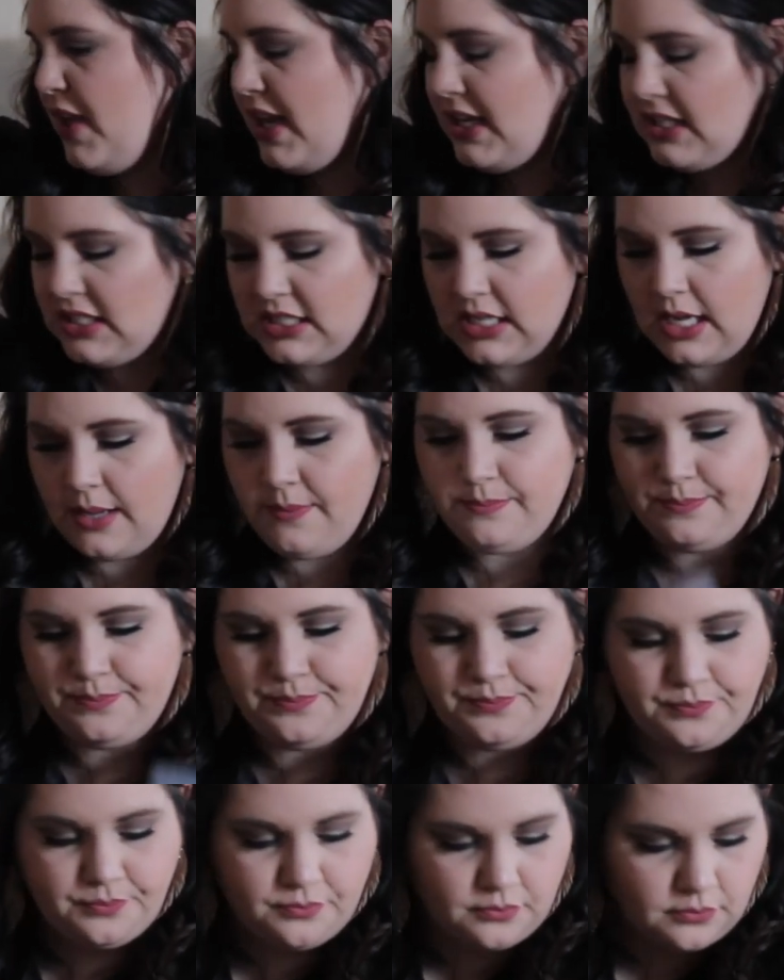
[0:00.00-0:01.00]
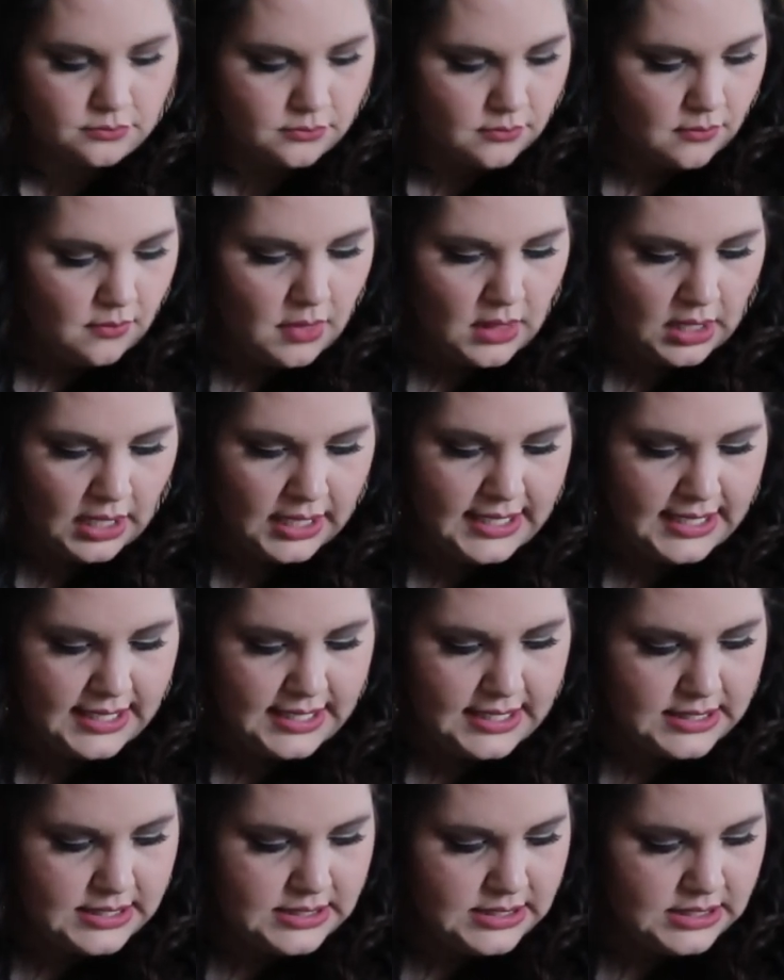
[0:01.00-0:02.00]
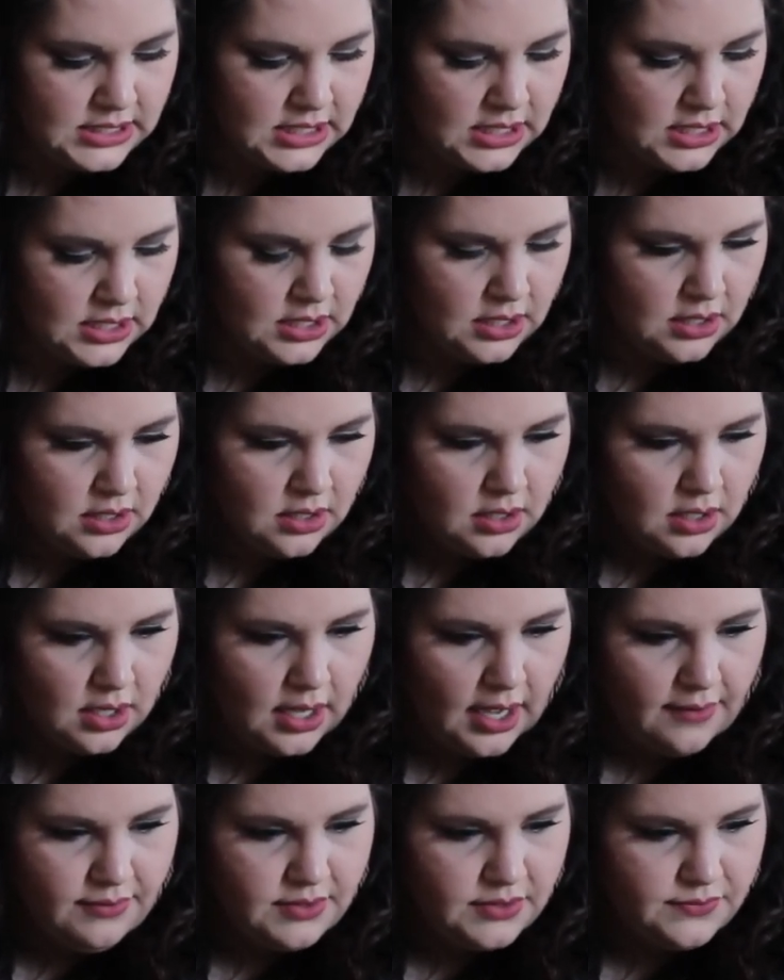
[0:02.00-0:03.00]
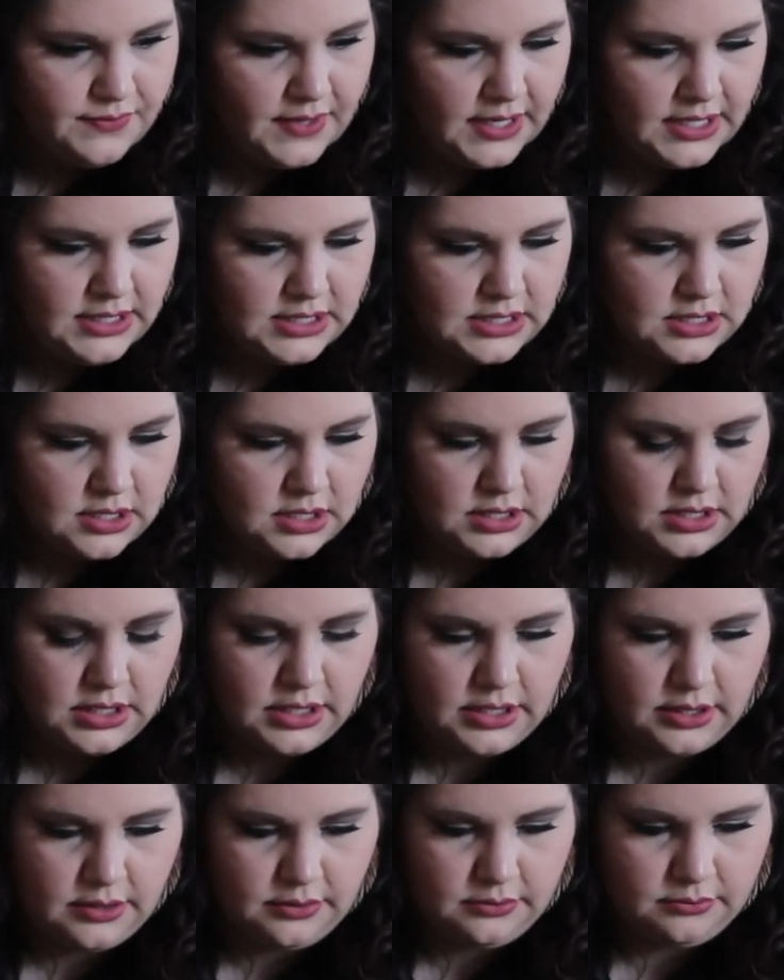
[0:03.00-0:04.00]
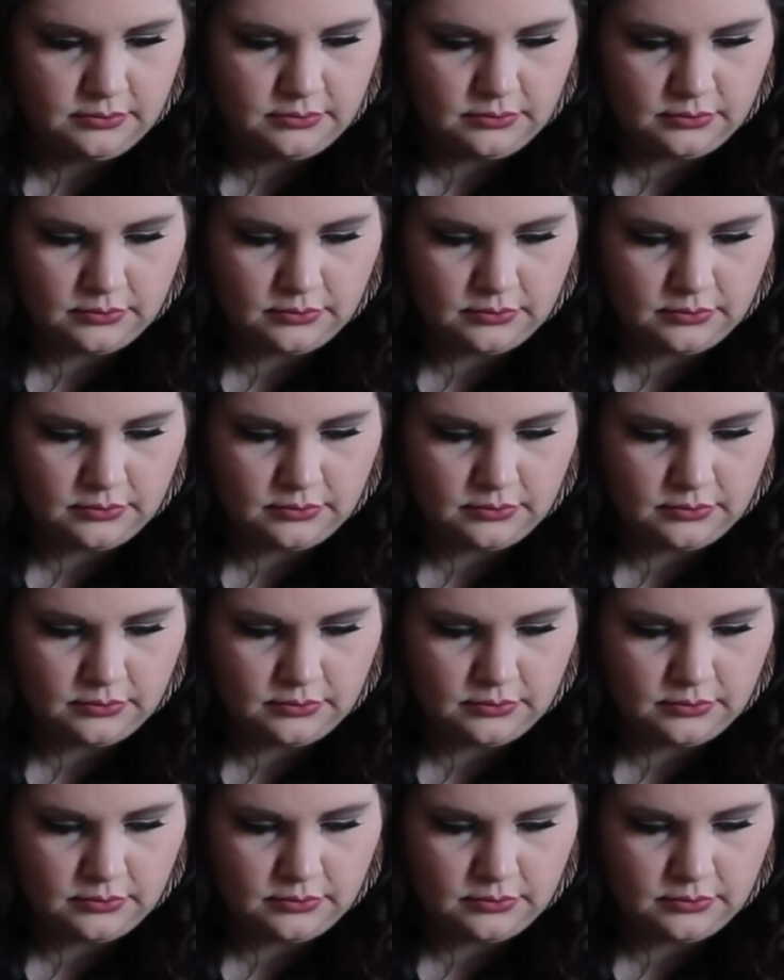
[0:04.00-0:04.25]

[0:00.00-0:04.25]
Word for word: Next up is, I have to find it on here.